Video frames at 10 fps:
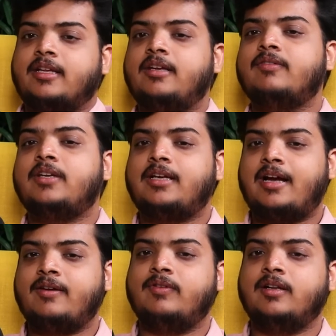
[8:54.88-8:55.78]
the evening,
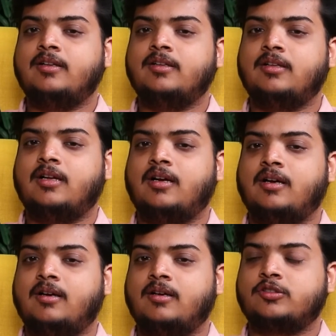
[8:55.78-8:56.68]
I
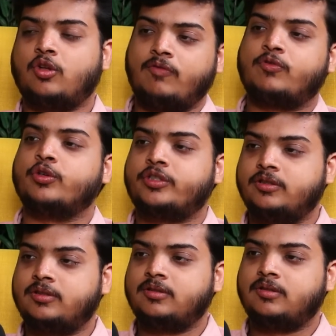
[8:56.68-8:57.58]
will solve
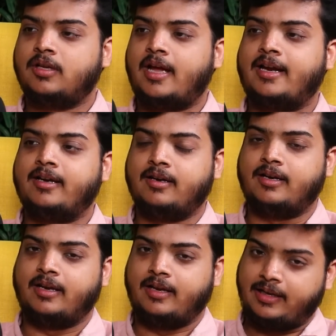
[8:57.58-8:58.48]
questions, and
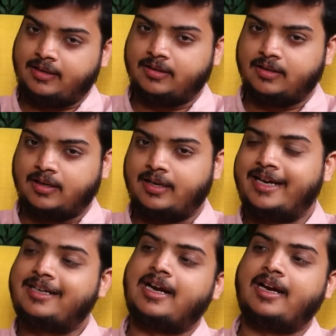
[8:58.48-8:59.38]
in the
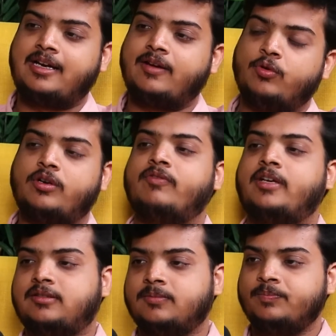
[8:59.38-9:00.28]
late night, I would
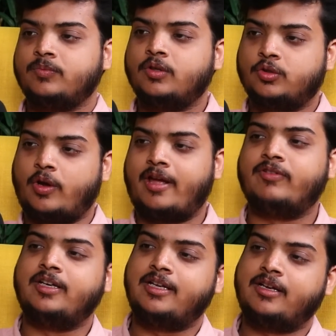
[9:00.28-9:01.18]
revise. So
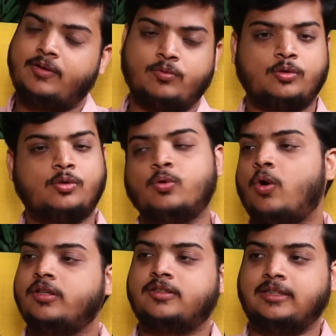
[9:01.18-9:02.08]
every day I would do
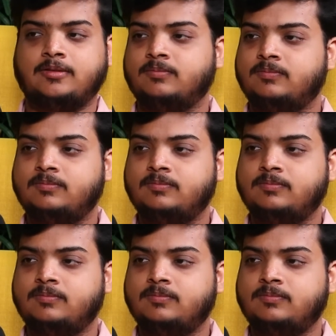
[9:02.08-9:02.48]
all three.